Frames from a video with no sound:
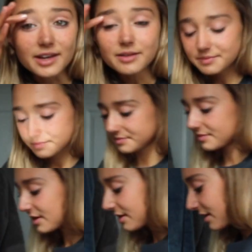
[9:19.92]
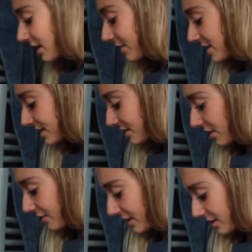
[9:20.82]
Yeah. I really need to
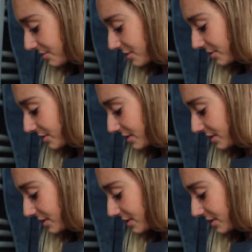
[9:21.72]
hurry up, to be